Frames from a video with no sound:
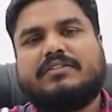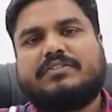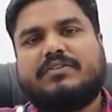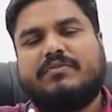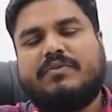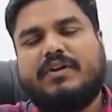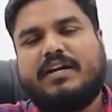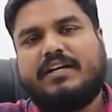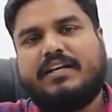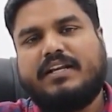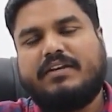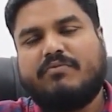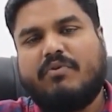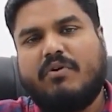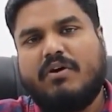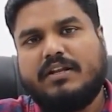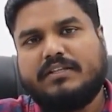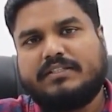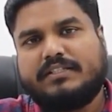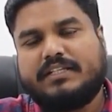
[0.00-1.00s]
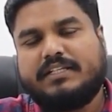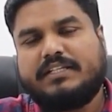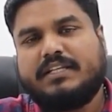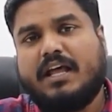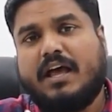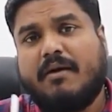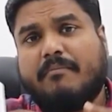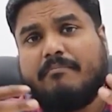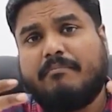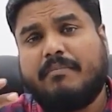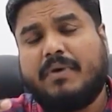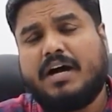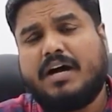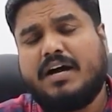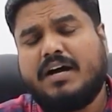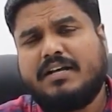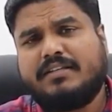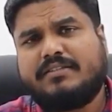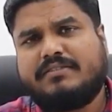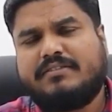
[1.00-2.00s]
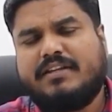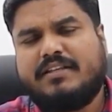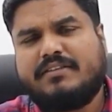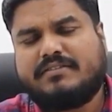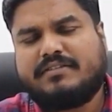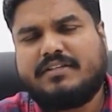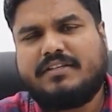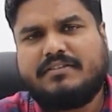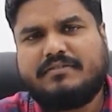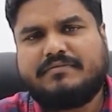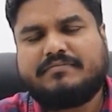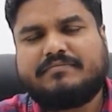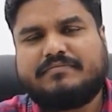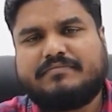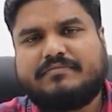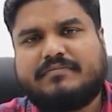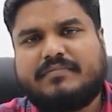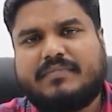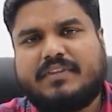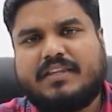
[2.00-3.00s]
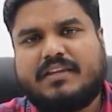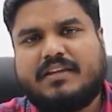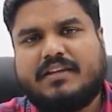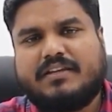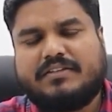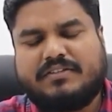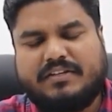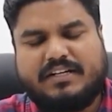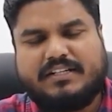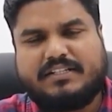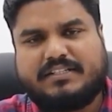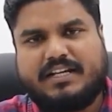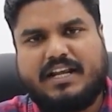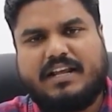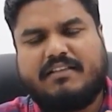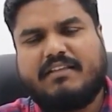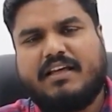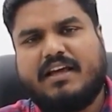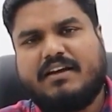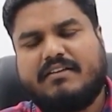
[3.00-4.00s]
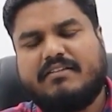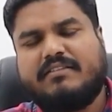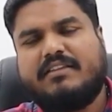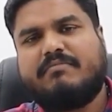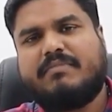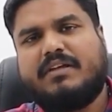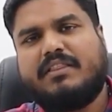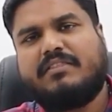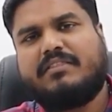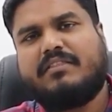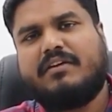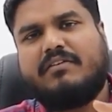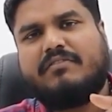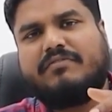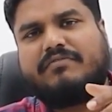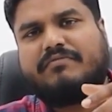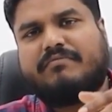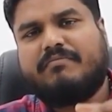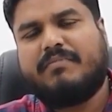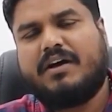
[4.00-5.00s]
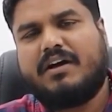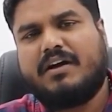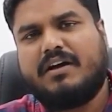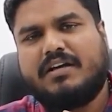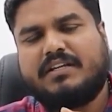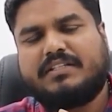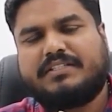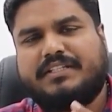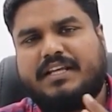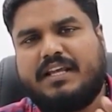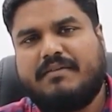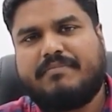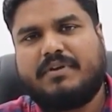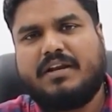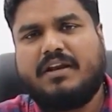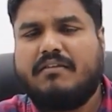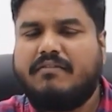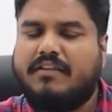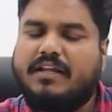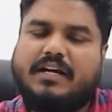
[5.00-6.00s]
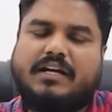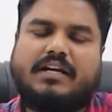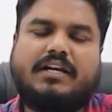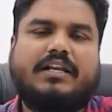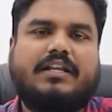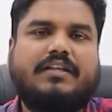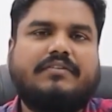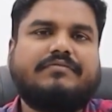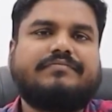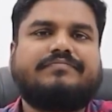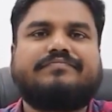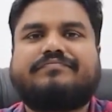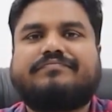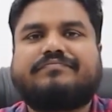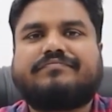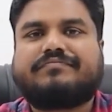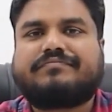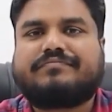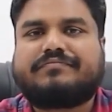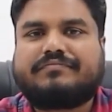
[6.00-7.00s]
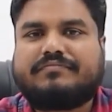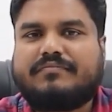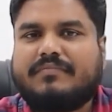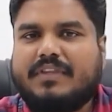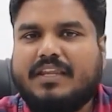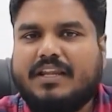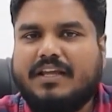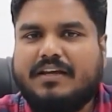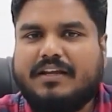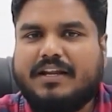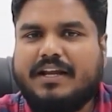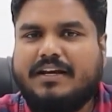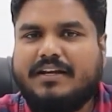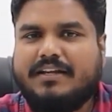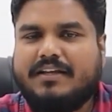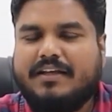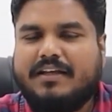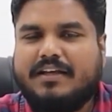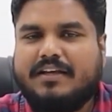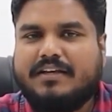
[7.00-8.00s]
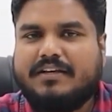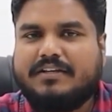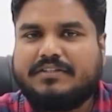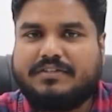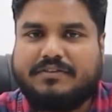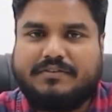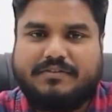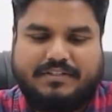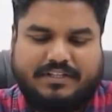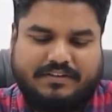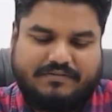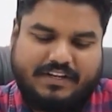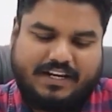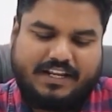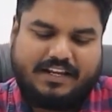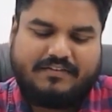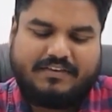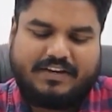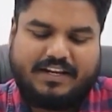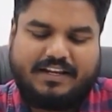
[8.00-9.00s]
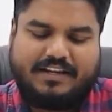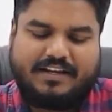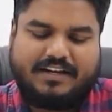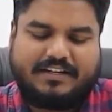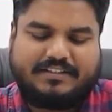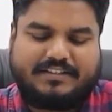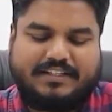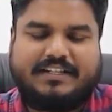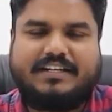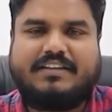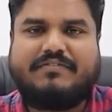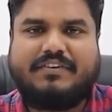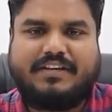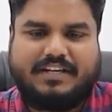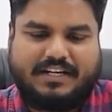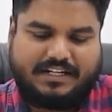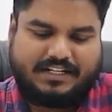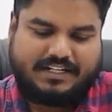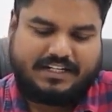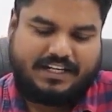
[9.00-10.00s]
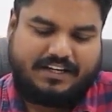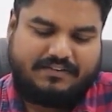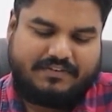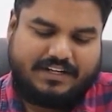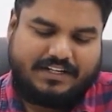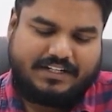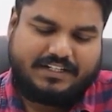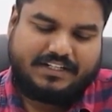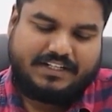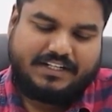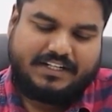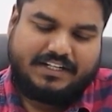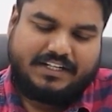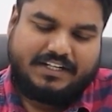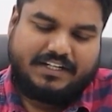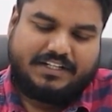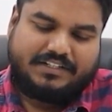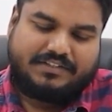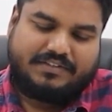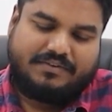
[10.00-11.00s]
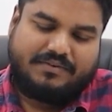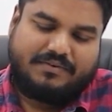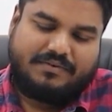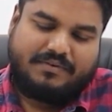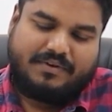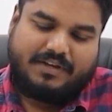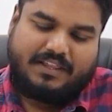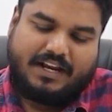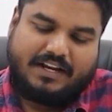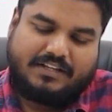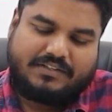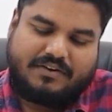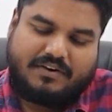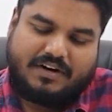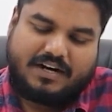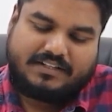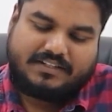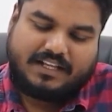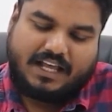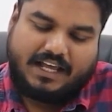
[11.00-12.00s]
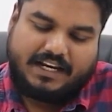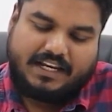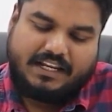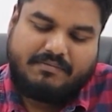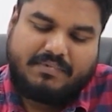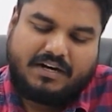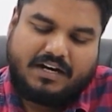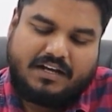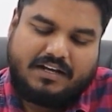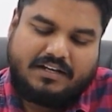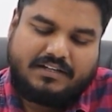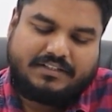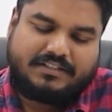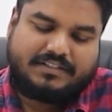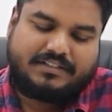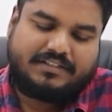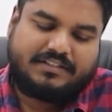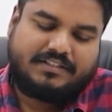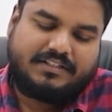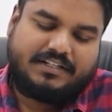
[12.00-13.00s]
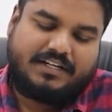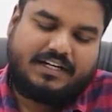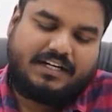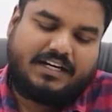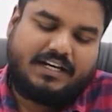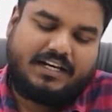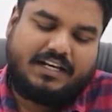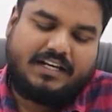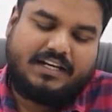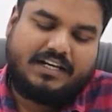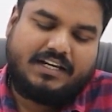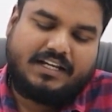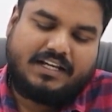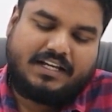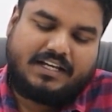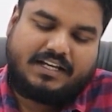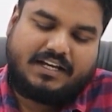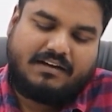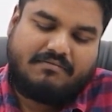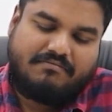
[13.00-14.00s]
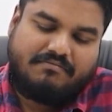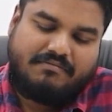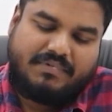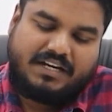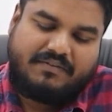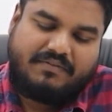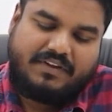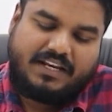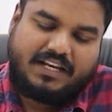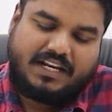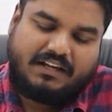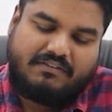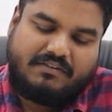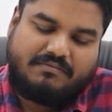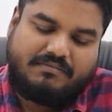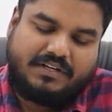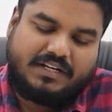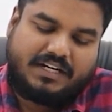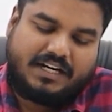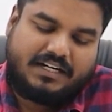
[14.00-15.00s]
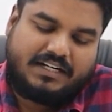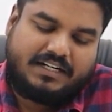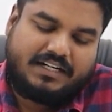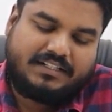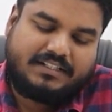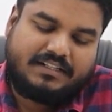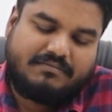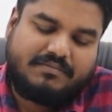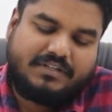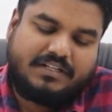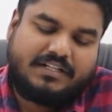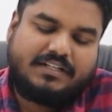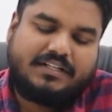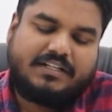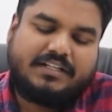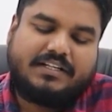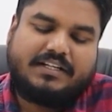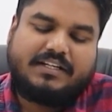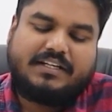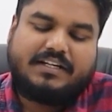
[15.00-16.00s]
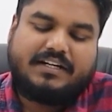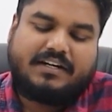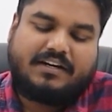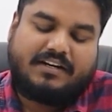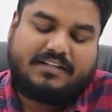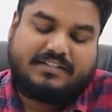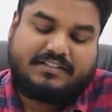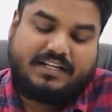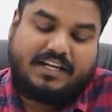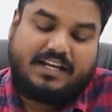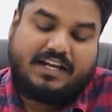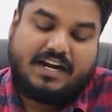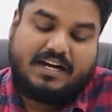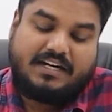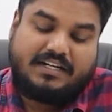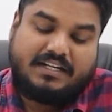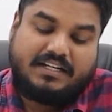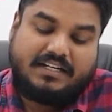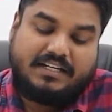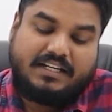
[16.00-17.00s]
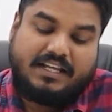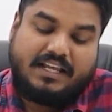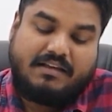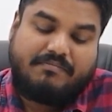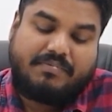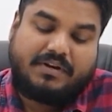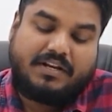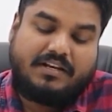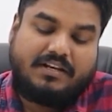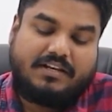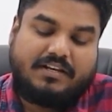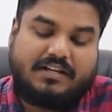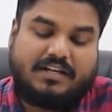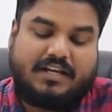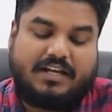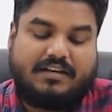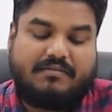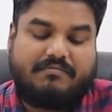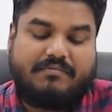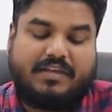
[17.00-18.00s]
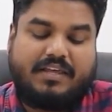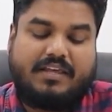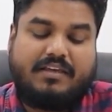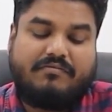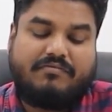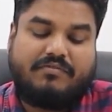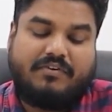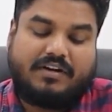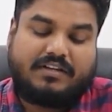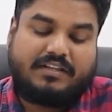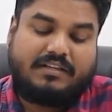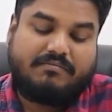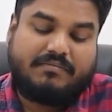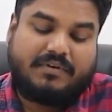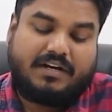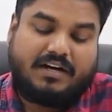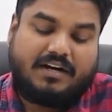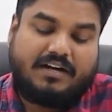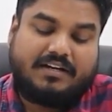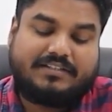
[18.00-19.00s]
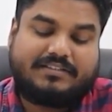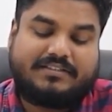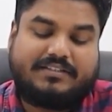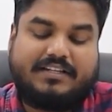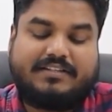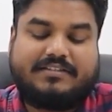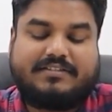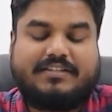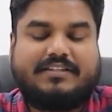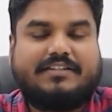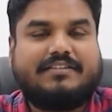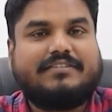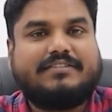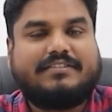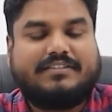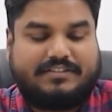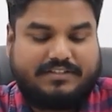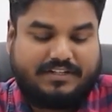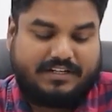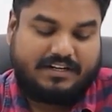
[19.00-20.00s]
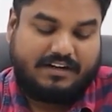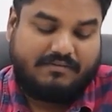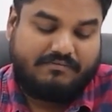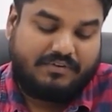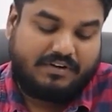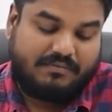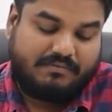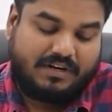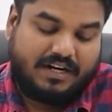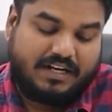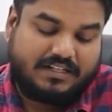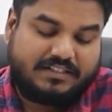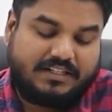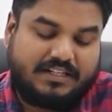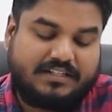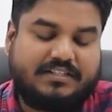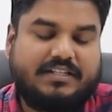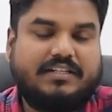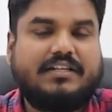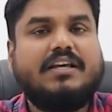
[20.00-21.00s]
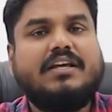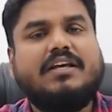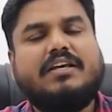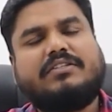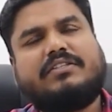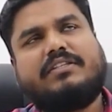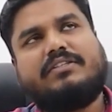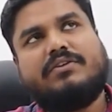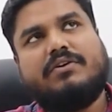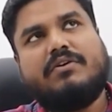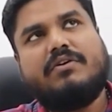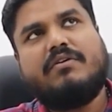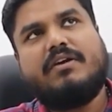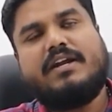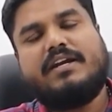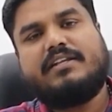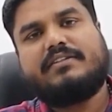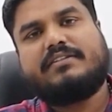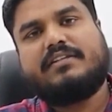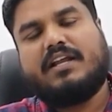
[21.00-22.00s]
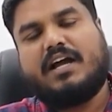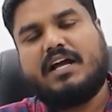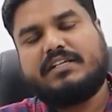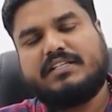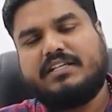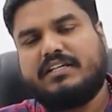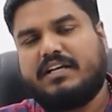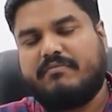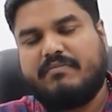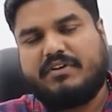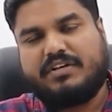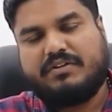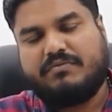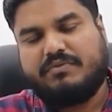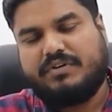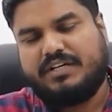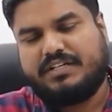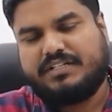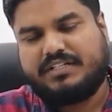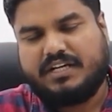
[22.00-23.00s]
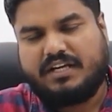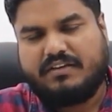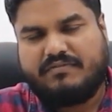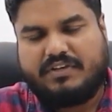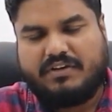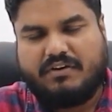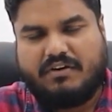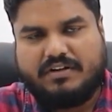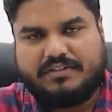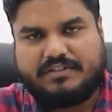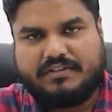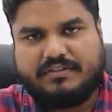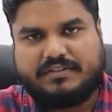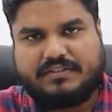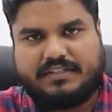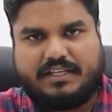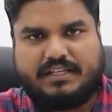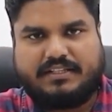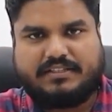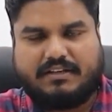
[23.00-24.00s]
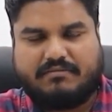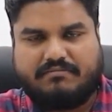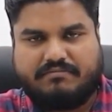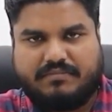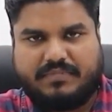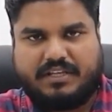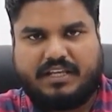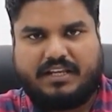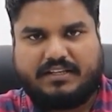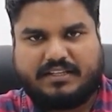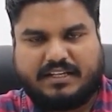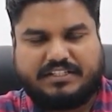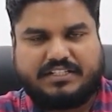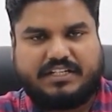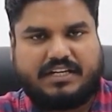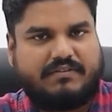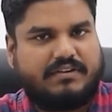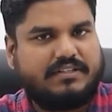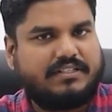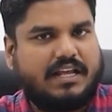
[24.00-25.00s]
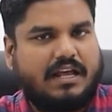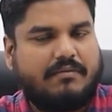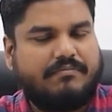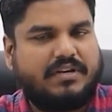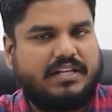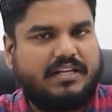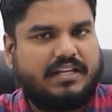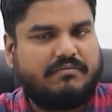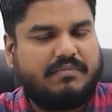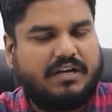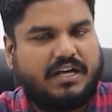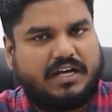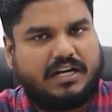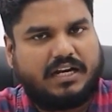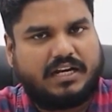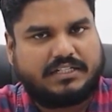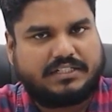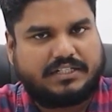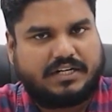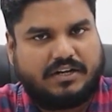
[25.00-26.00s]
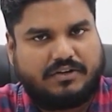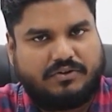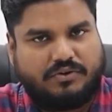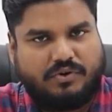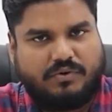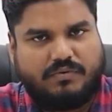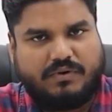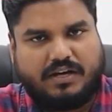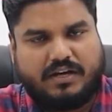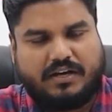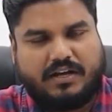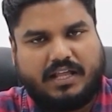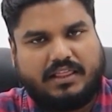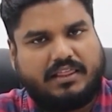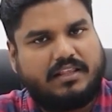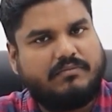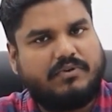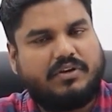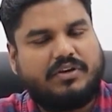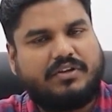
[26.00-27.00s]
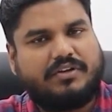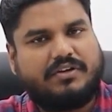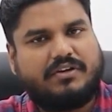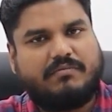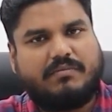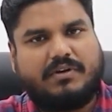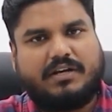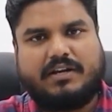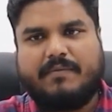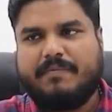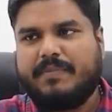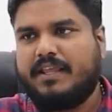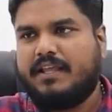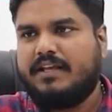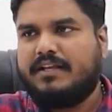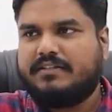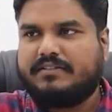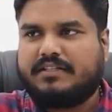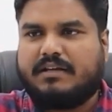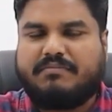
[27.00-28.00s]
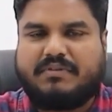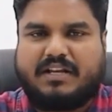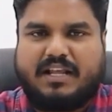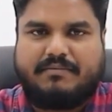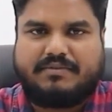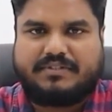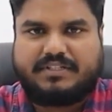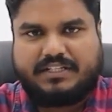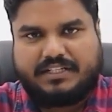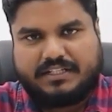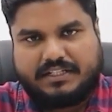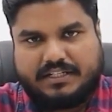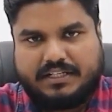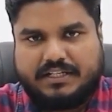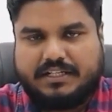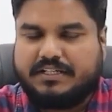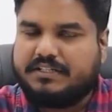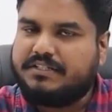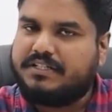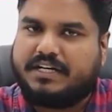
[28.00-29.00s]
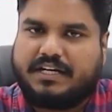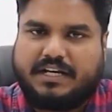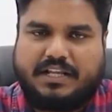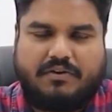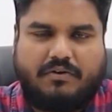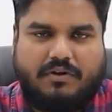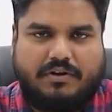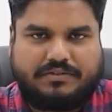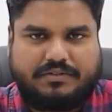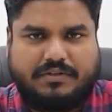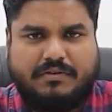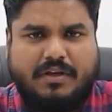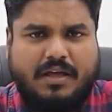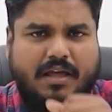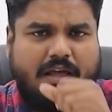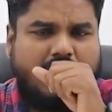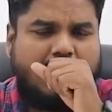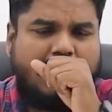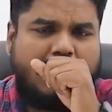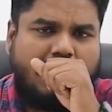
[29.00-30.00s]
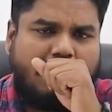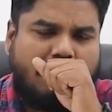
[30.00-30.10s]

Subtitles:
So it involves in a mass nesting. So it will stay there till the month of March, April, then it will leave. Right? So it's a very, very significant event. So that is called as aribadas. It will come between November and December. It will stay until April and May for the mass nesting. So it will come for mass nesting. So though it is largely coming to Odisha, we also see some such events happening in Maharashtra, Goa, Andaman, Nicobar, sometimes near Chennai also.